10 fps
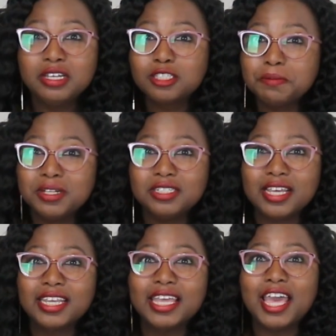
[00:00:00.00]
Somebody
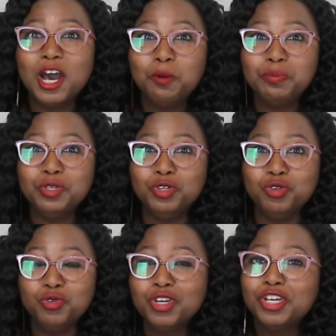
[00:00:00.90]
that can help
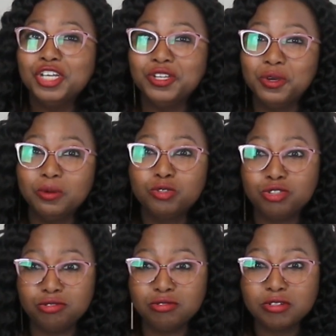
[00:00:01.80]
you,
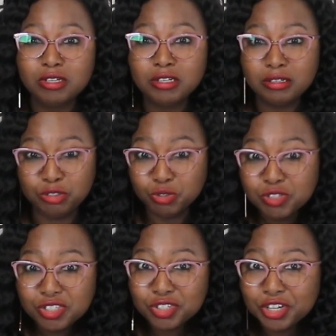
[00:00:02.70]
to do
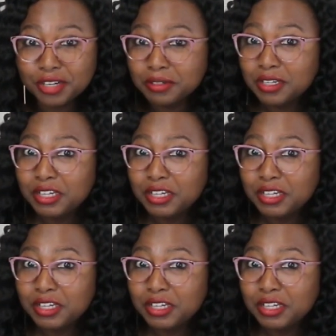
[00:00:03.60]
the dessert.